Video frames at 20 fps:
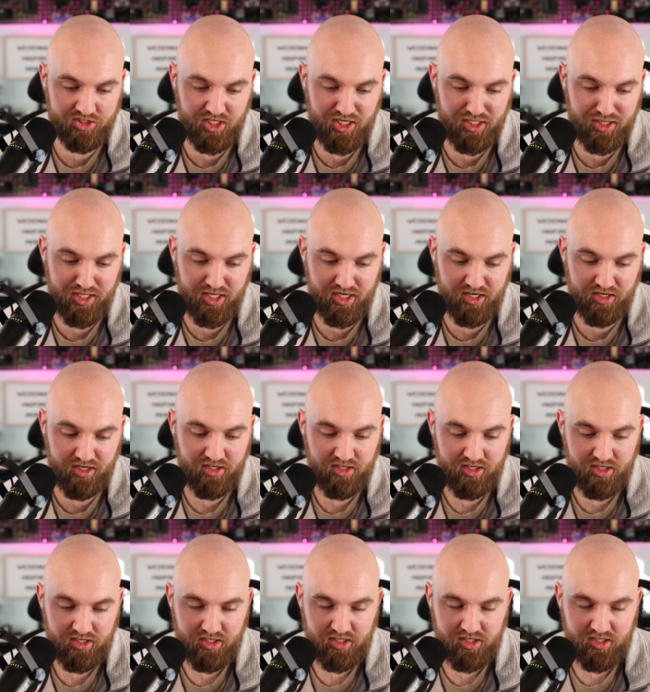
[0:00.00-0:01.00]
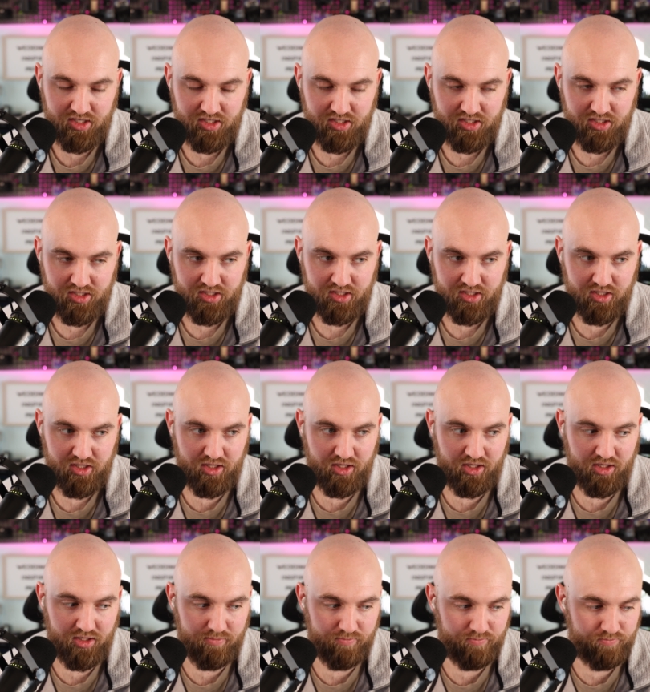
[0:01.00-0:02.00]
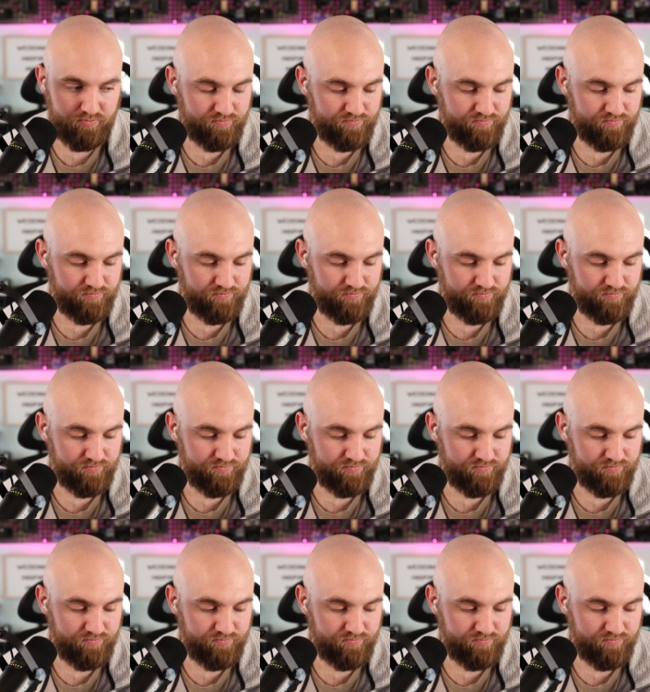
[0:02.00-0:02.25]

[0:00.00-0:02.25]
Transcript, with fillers: And then um,